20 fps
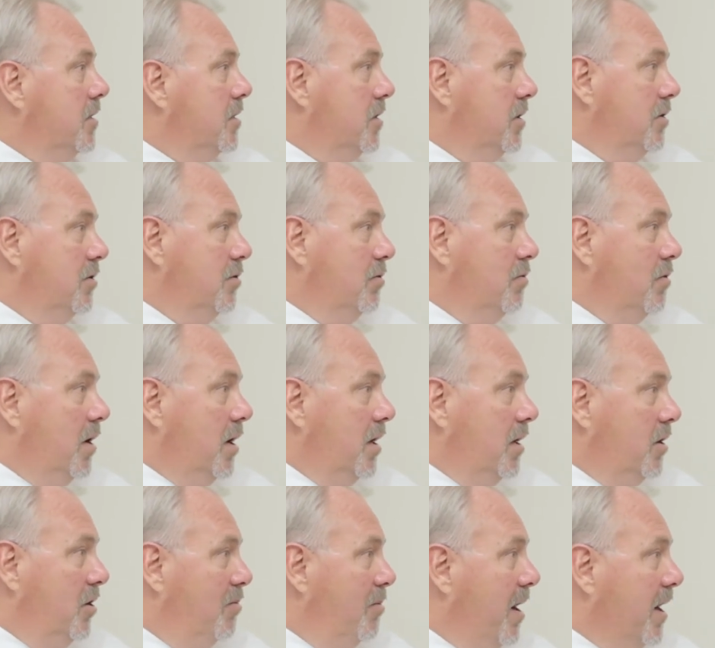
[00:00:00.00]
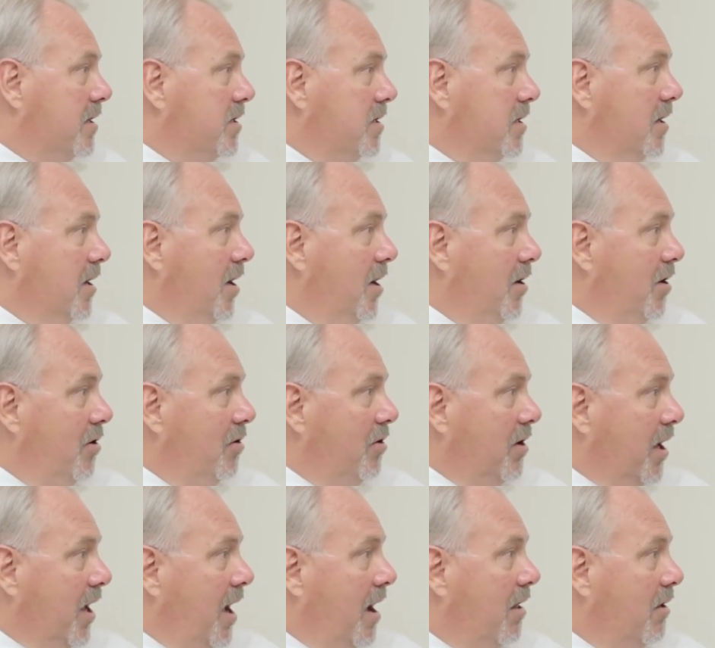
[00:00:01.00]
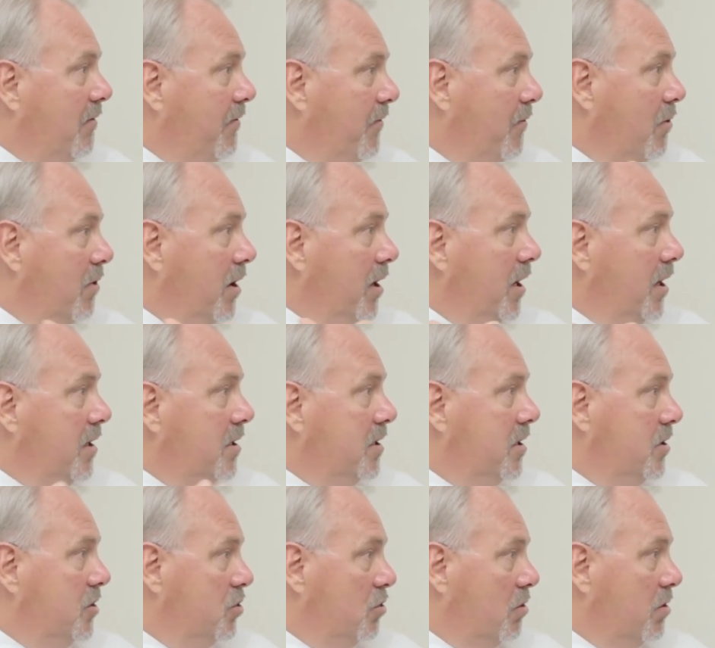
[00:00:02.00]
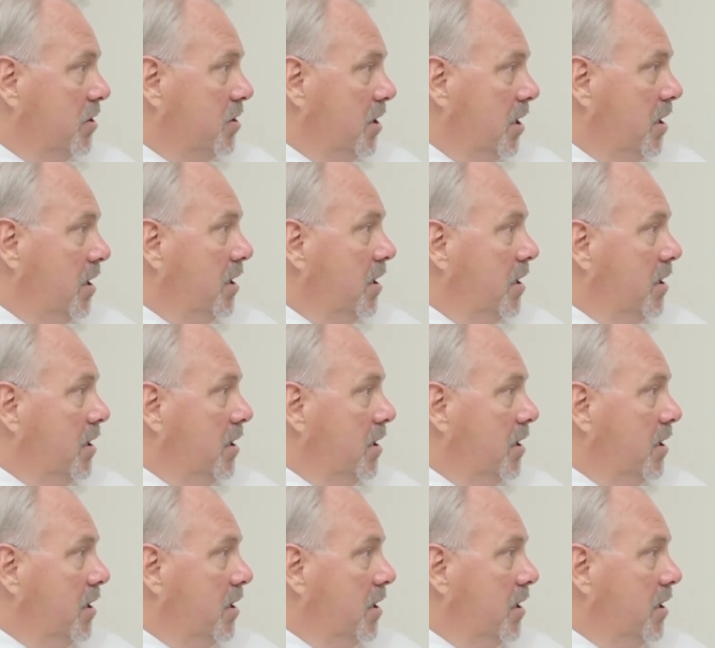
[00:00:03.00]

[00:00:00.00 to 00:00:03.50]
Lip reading: to New Mexico to California to Georgia.